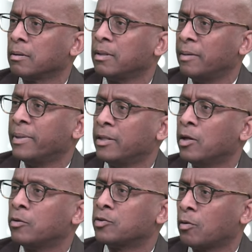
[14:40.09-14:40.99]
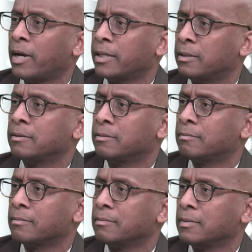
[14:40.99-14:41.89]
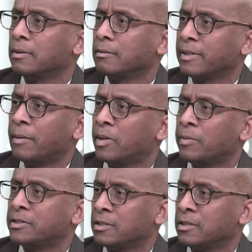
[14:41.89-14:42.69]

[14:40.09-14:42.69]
let me know so I can name, image, and